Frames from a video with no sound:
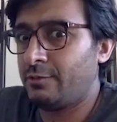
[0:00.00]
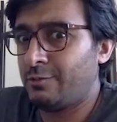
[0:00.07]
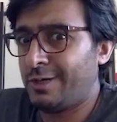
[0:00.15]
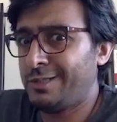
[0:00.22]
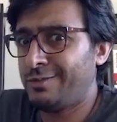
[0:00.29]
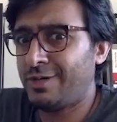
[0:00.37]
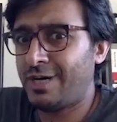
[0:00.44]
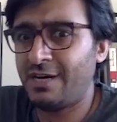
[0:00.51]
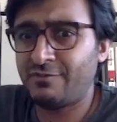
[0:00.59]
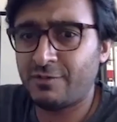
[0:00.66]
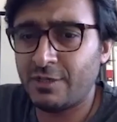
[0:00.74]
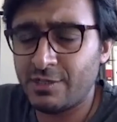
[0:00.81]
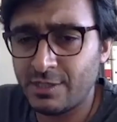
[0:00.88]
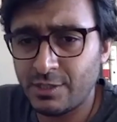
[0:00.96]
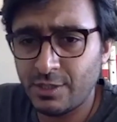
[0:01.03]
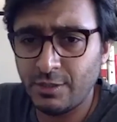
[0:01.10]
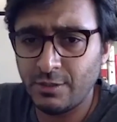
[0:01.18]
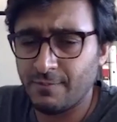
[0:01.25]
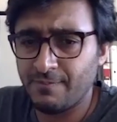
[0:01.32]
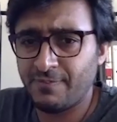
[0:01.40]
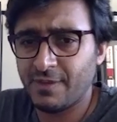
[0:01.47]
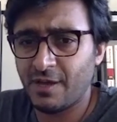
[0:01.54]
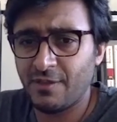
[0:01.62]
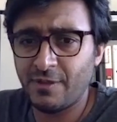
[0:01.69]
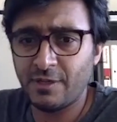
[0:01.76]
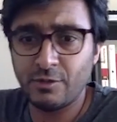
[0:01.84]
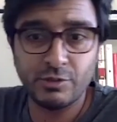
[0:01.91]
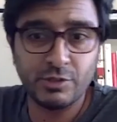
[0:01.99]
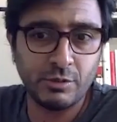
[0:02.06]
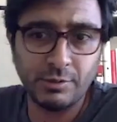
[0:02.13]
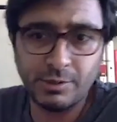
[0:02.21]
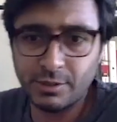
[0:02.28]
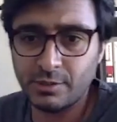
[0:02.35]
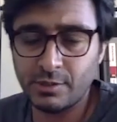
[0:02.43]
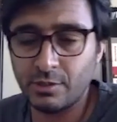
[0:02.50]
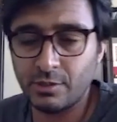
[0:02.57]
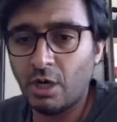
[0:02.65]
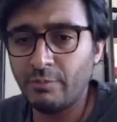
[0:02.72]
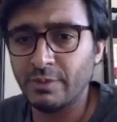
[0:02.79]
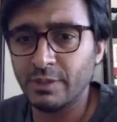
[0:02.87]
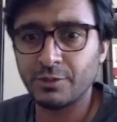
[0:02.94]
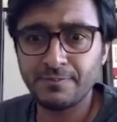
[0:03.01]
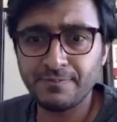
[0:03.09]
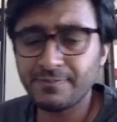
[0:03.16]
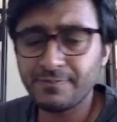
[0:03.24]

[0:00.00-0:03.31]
Why do I have to listen to you? I think your solution is garbage.